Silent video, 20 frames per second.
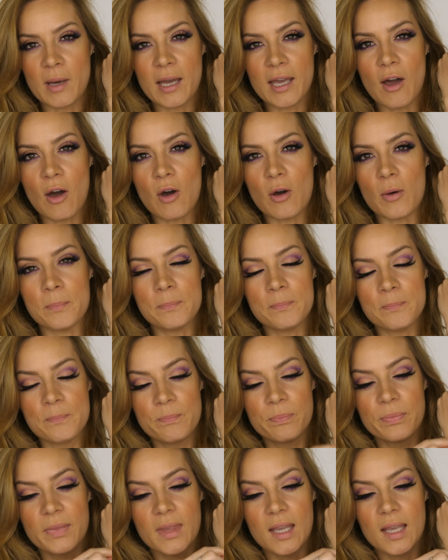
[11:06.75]
my arm
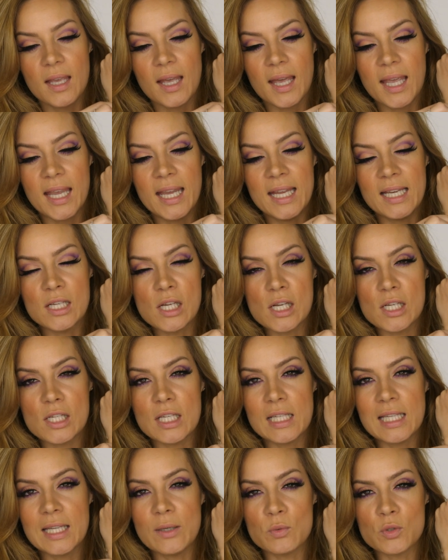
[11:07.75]
in
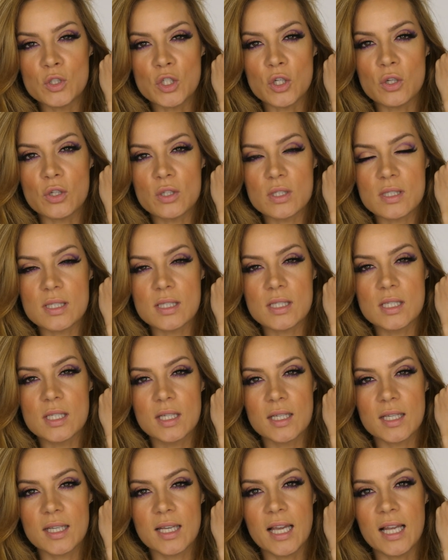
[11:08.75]
little dots
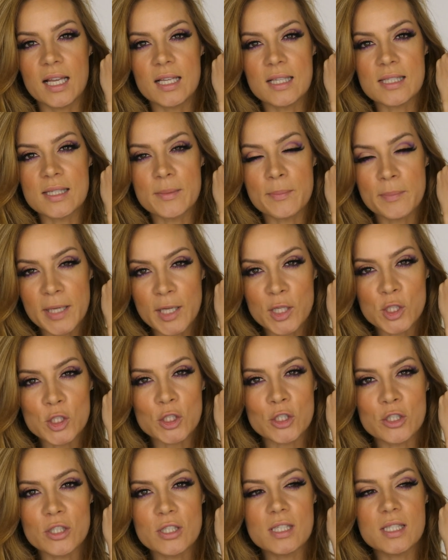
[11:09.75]
and some bigger
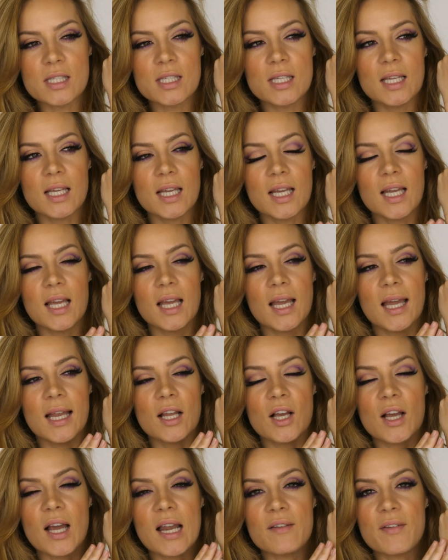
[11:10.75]
dots, and
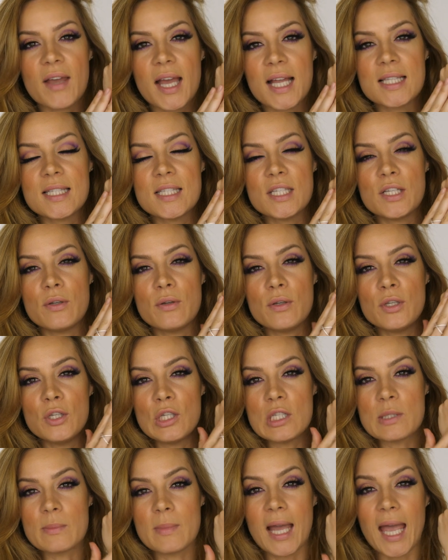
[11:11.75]
I kind of had to
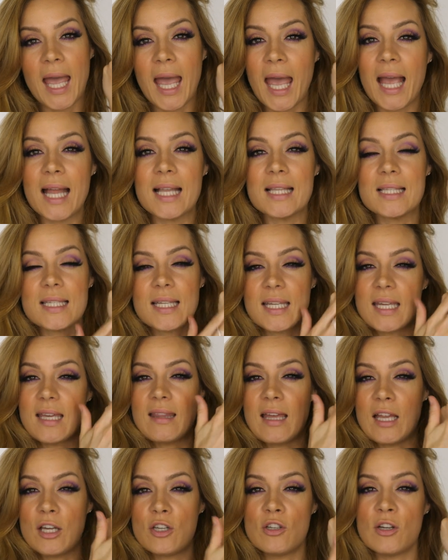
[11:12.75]
use my hand to get
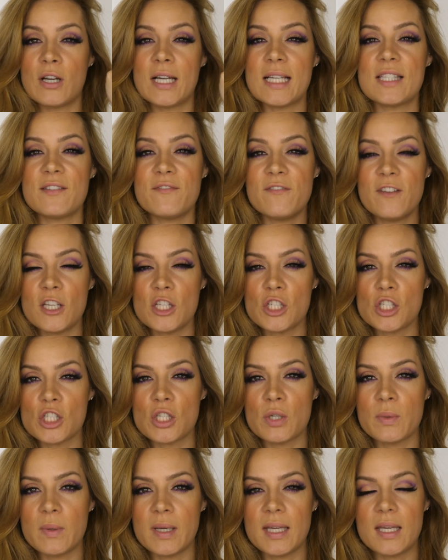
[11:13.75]
that nice finish
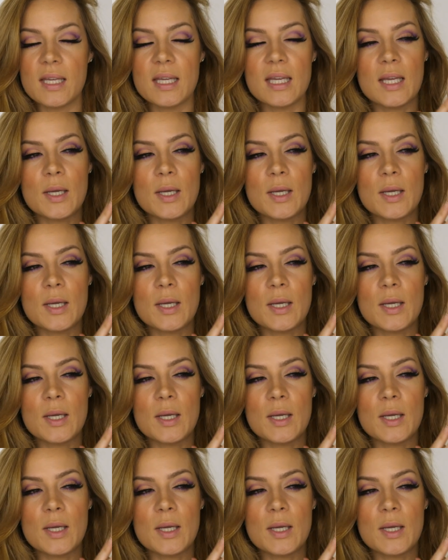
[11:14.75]
to it.